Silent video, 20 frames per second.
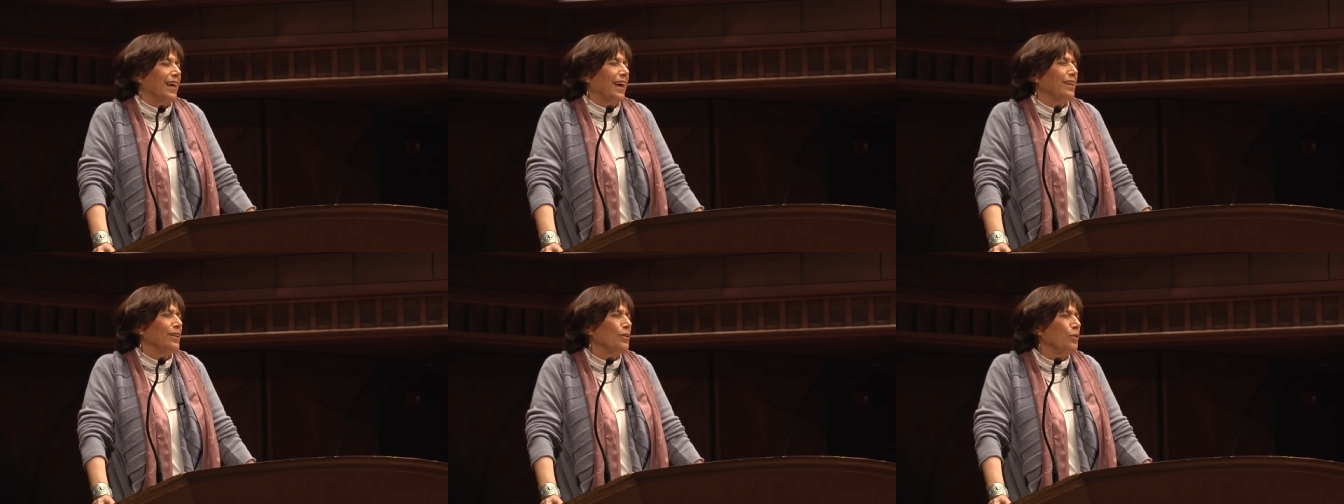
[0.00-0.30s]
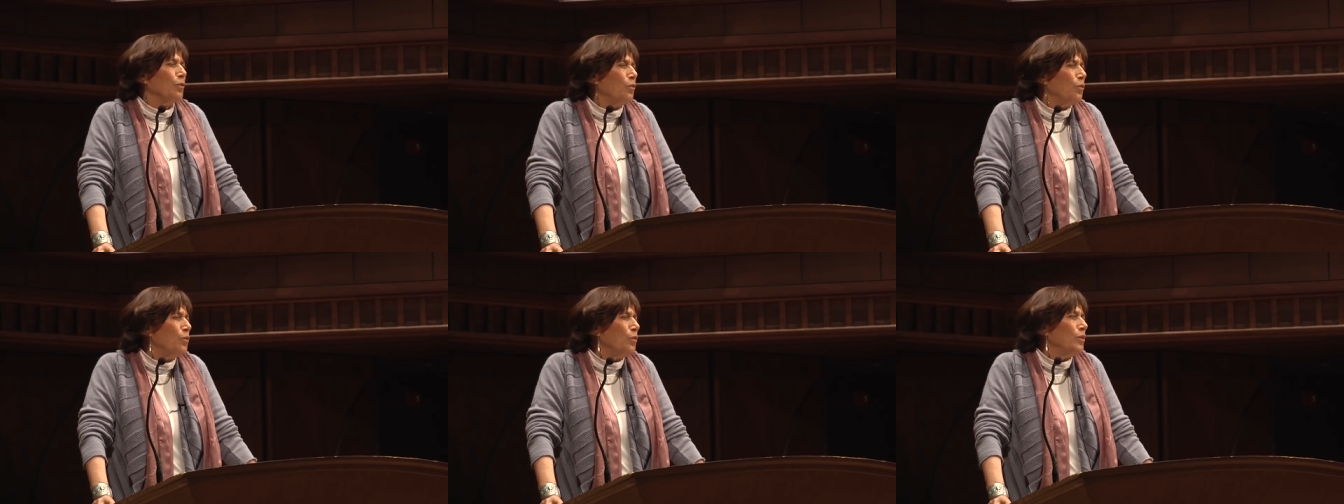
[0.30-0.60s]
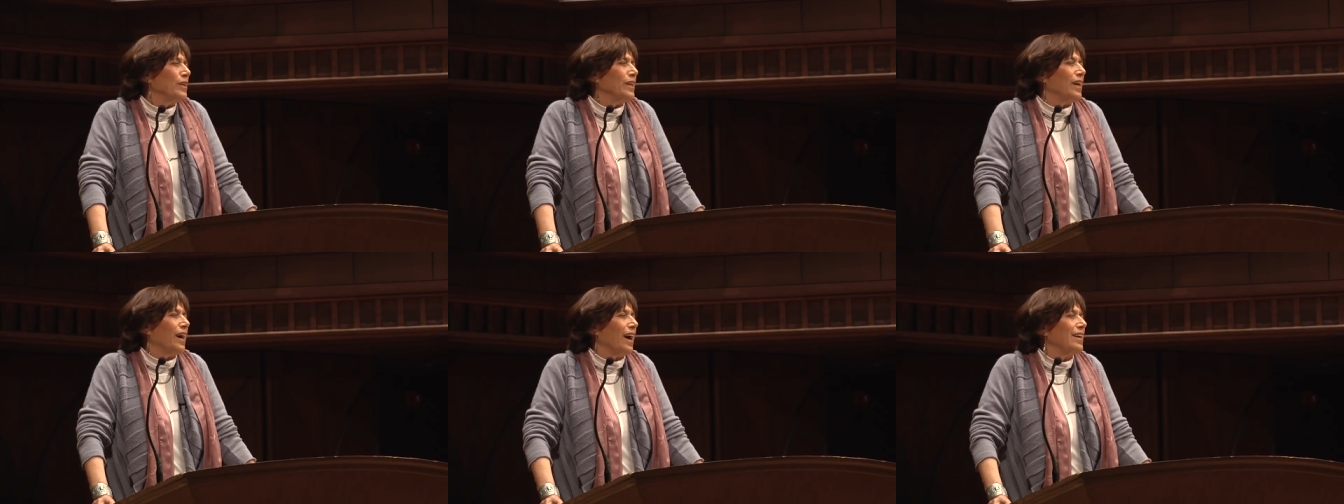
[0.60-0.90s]
and
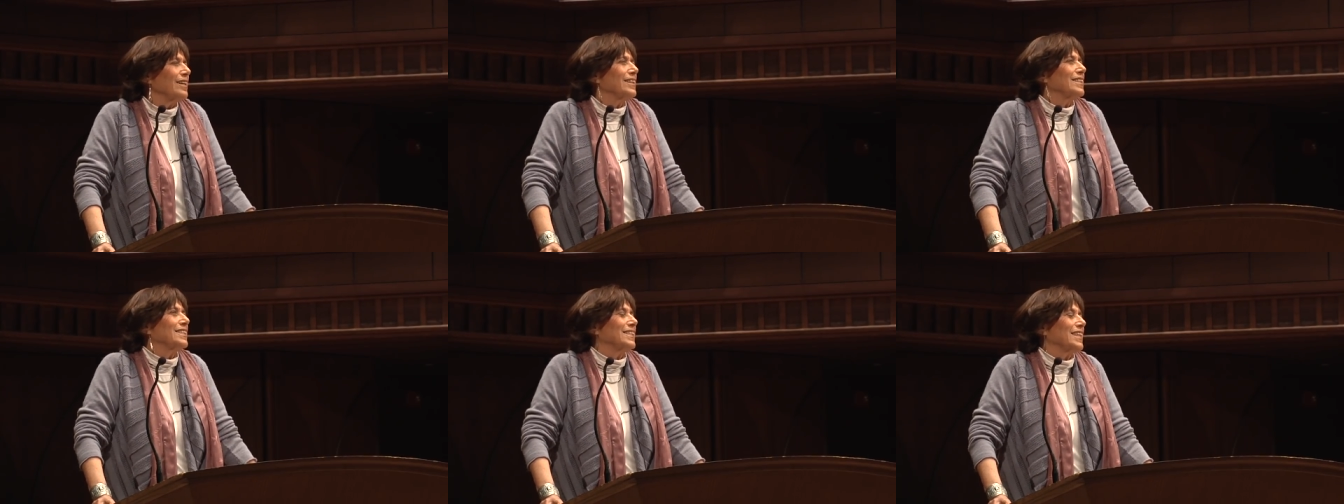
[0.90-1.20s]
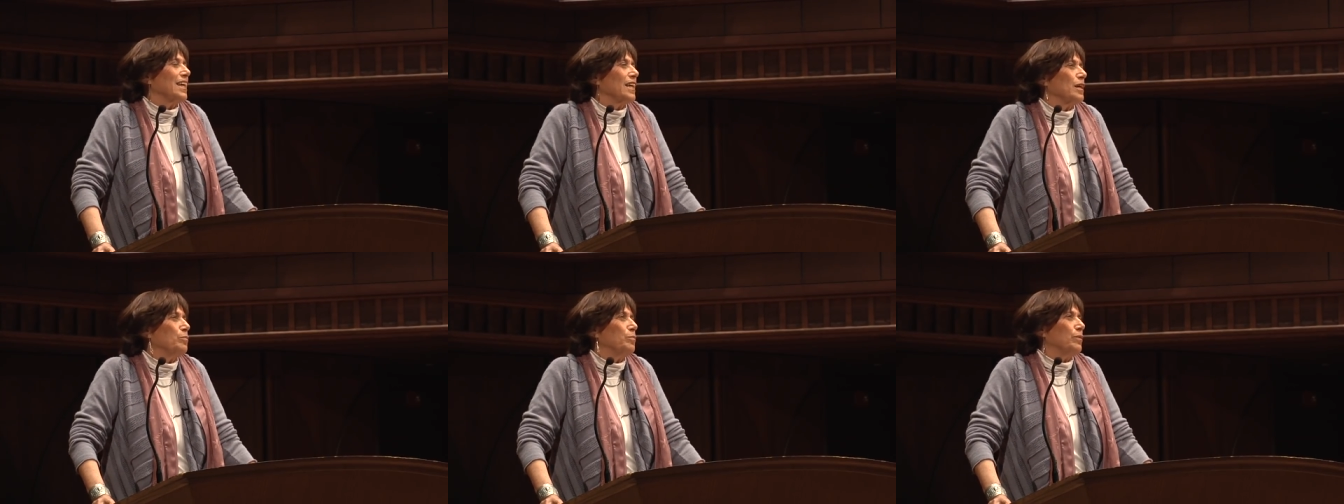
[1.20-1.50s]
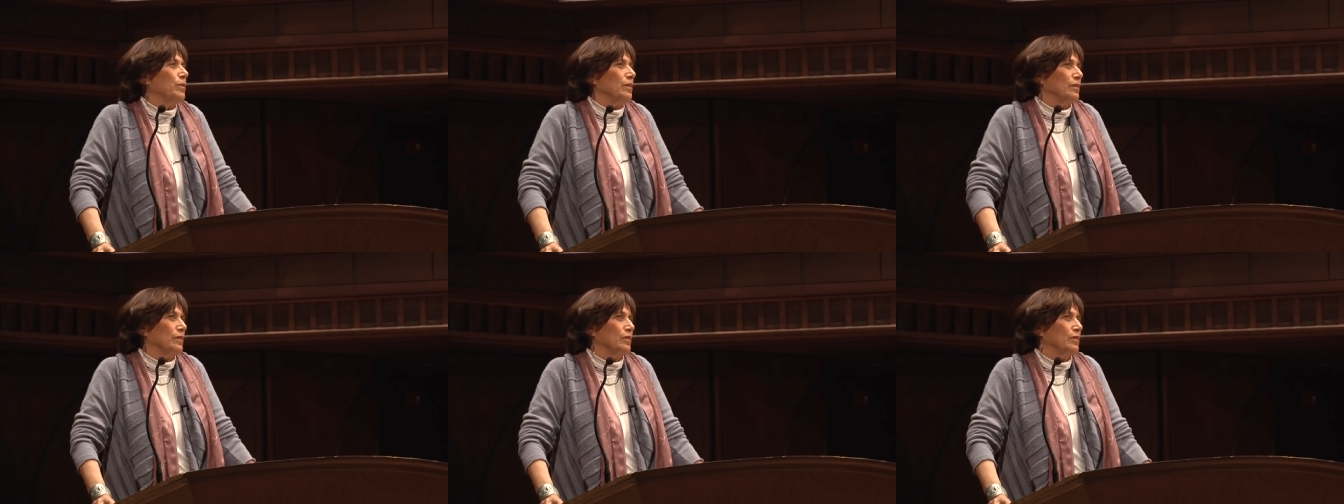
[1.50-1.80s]
all the
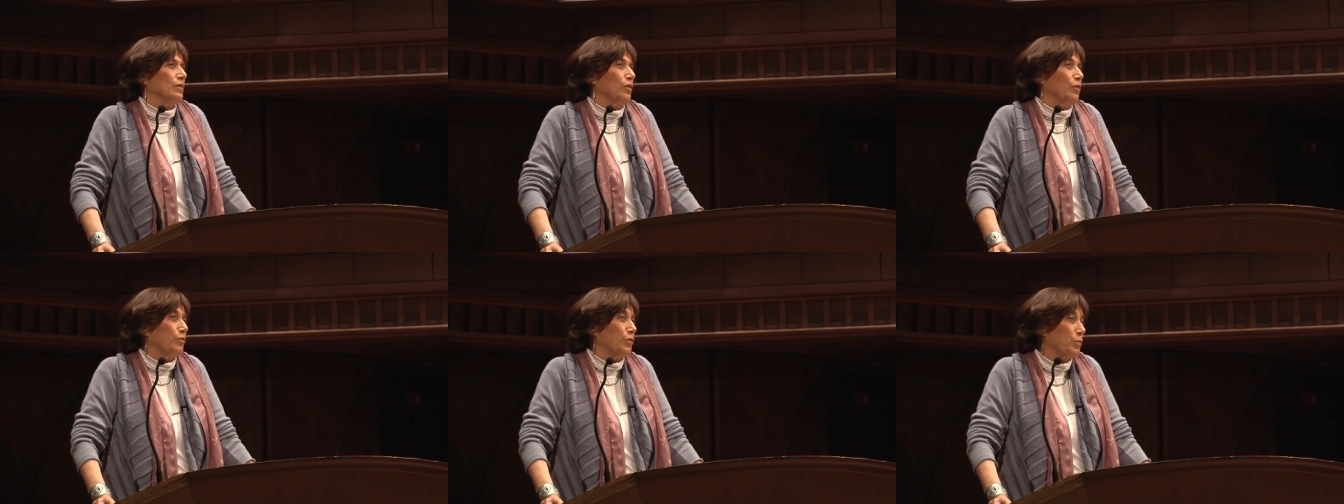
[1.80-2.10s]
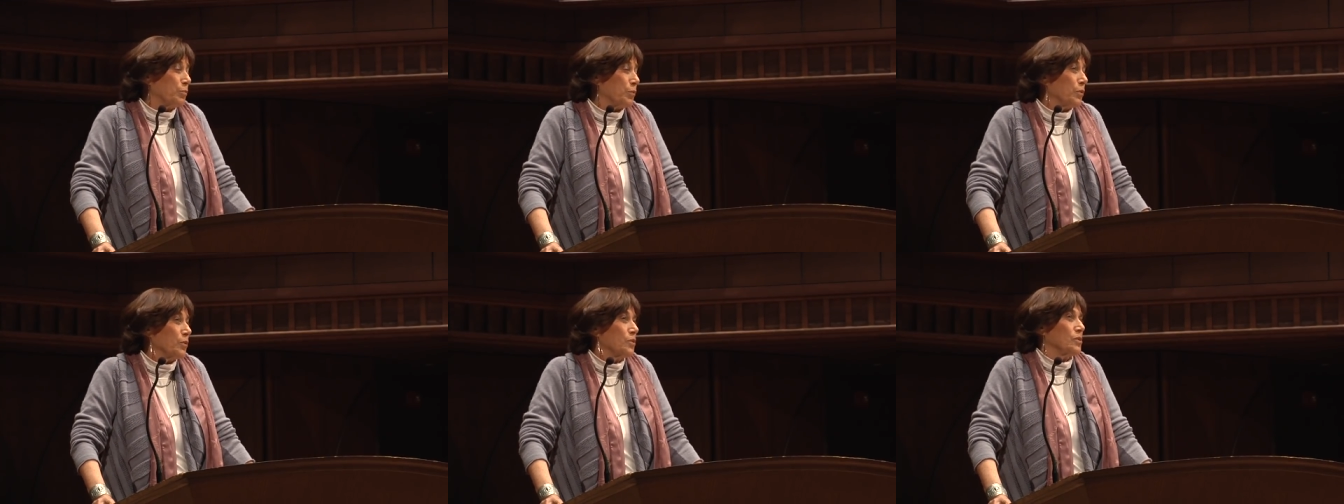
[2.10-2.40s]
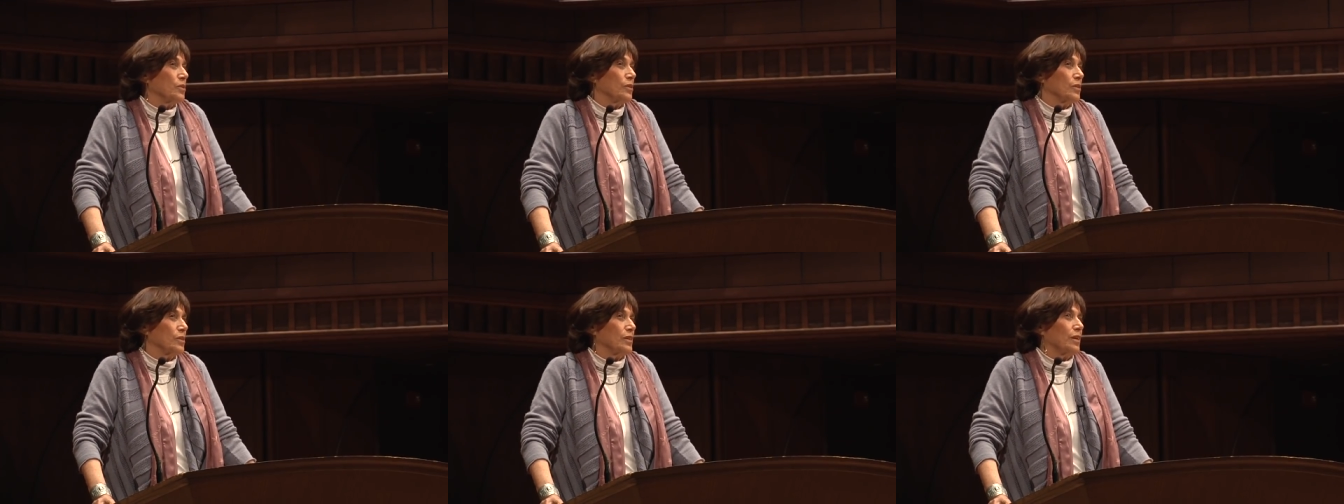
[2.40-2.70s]
unsayable of the
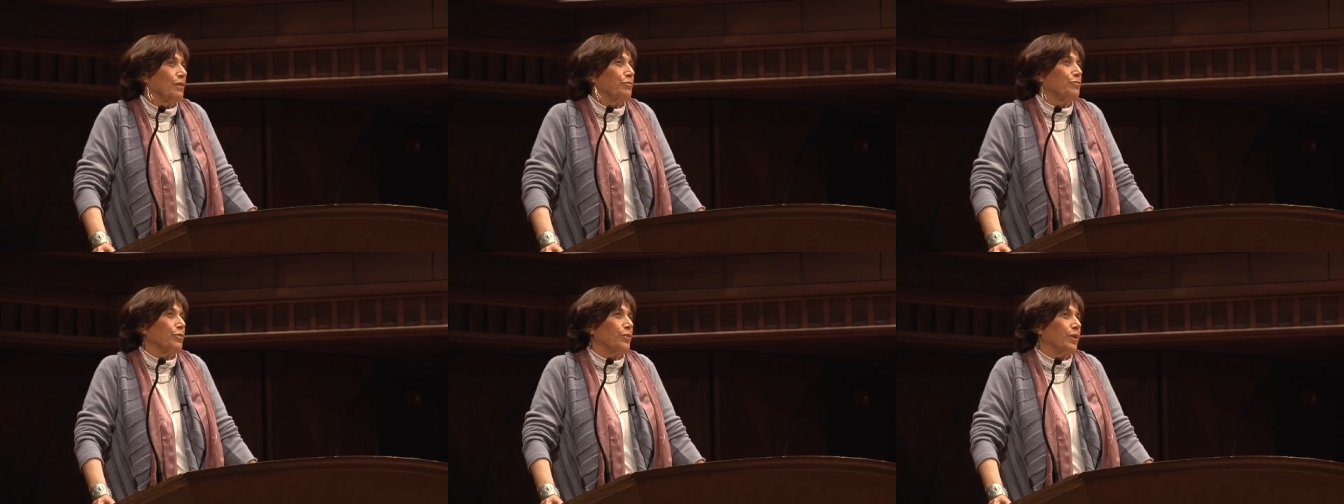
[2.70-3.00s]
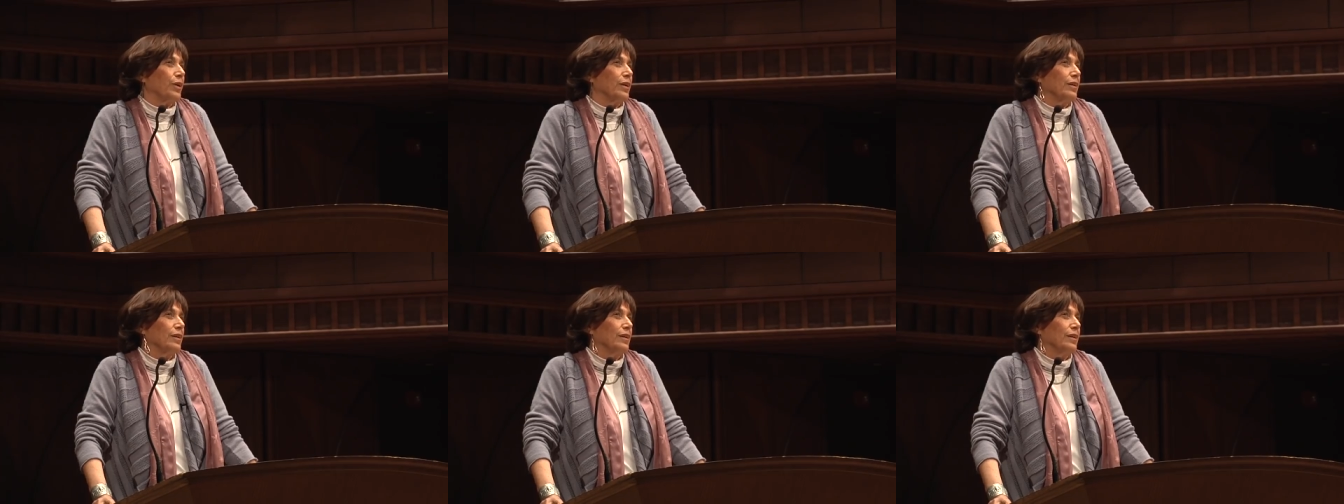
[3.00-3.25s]
personal suffering